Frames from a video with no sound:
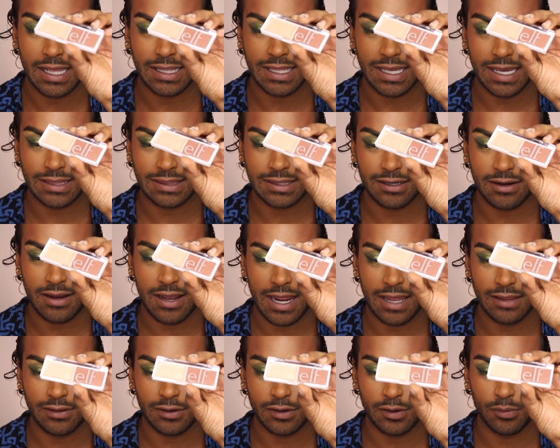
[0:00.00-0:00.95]
got their
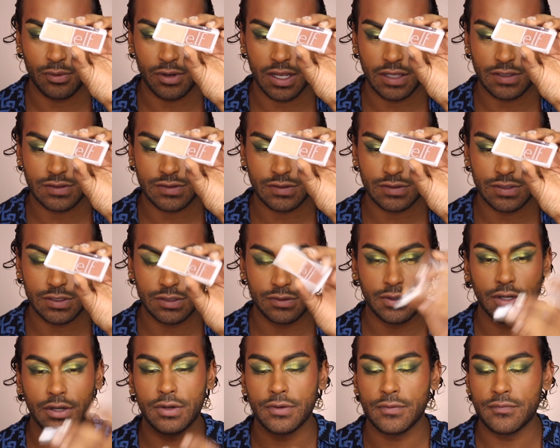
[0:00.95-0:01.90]
highlighter bronzer
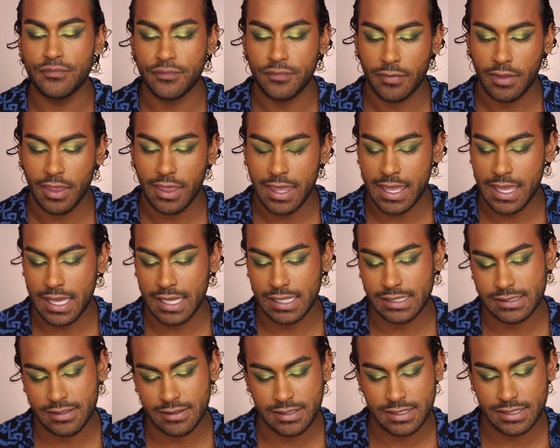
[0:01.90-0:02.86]
duo,
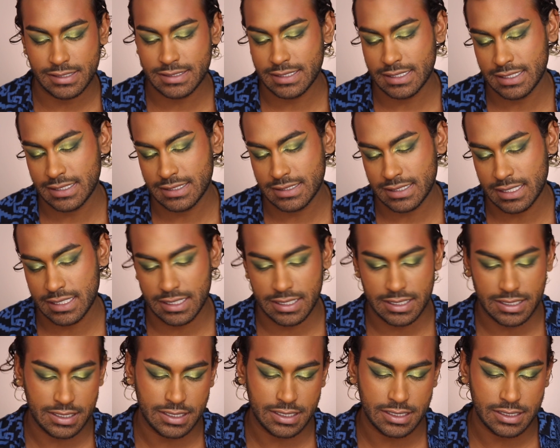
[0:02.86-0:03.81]
and this is
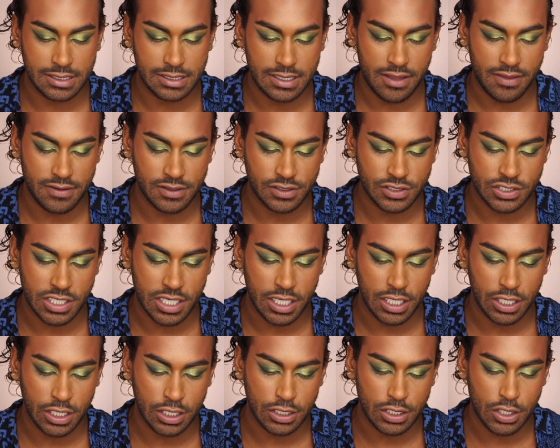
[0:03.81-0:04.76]
in the
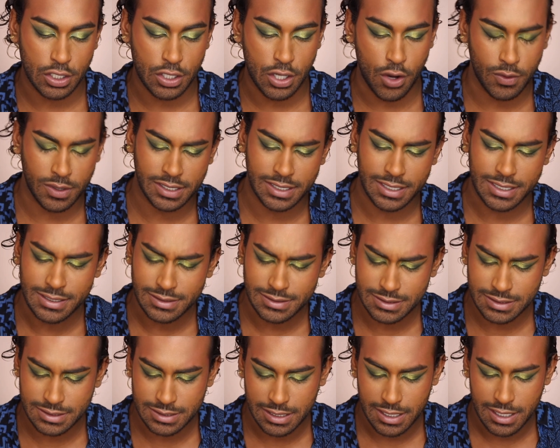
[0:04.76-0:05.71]
shade
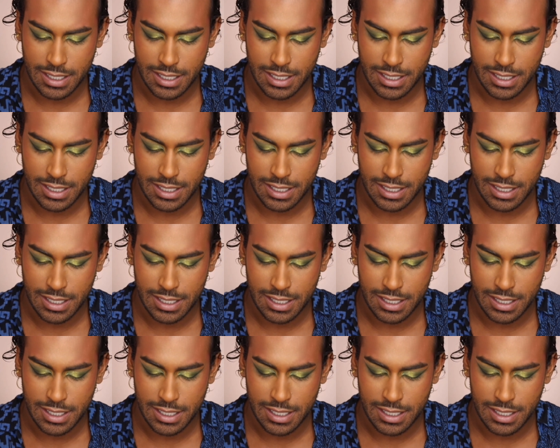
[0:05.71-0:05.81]
Coconut.